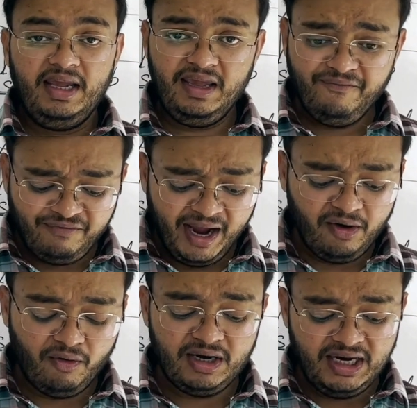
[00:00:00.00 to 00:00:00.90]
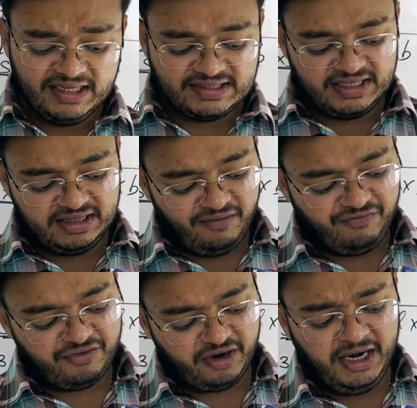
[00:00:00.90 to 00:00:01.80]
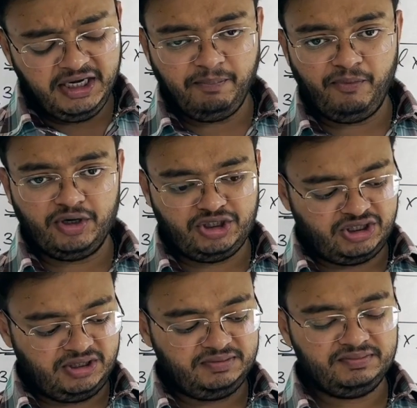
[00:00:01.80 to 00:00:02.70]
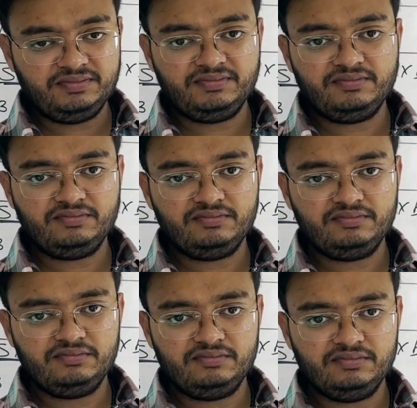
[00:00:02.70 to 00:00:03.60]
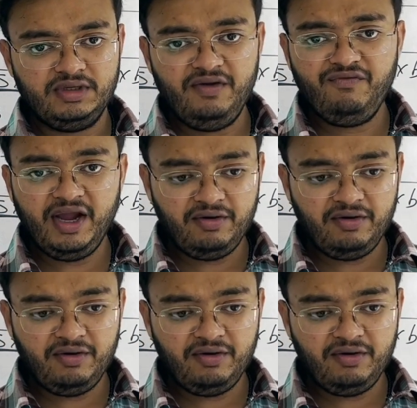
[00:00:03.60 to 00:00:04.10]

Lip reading: If I only see the front portion, of